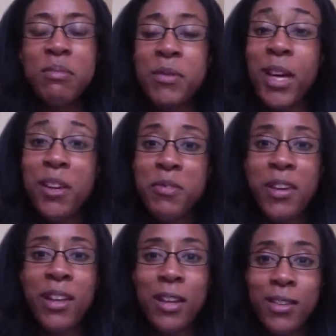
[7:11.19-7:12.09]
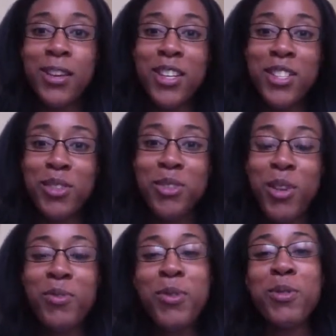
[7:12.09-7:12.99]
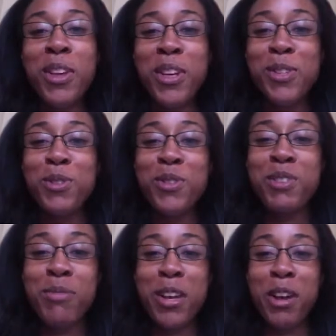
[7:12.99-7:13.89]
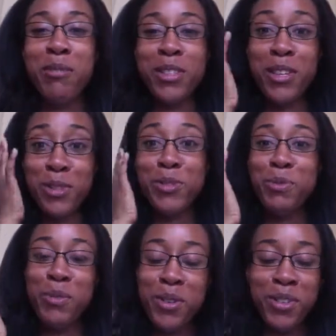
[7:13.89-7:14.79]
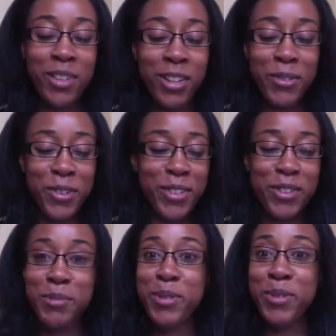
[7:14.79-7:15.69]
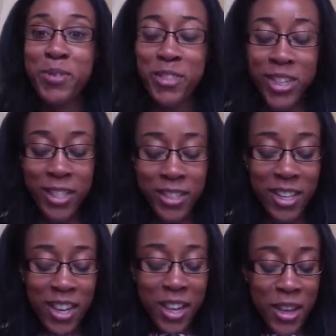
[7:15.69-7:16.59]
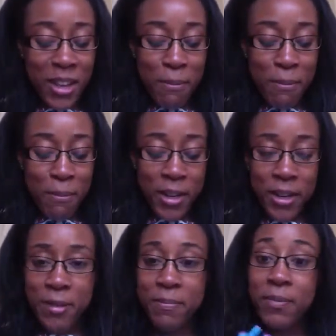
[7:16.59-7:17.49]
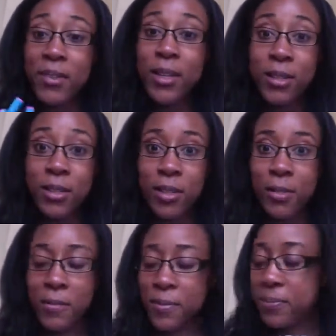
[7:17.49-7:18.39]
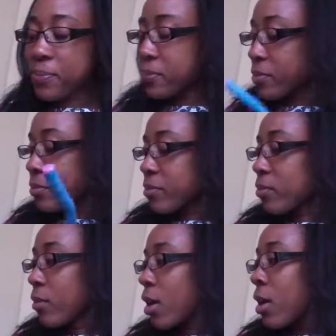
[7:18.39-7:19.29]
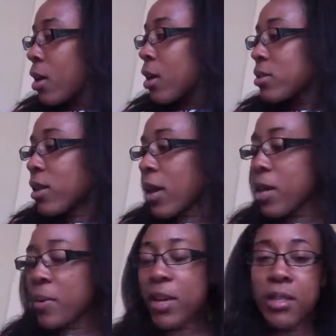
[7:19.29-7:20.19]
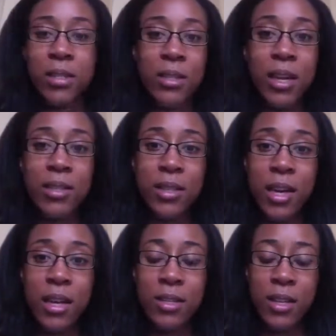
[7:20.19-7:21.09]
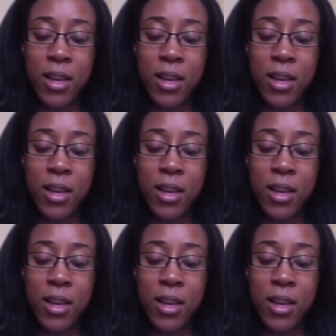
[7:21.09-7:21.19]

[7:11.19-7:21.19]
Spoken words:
And in fact, like the next day I was going for a walking tour and my hair was like so super curled, I felt I was a bit overdressed. But good stuff. So anyways, that's that.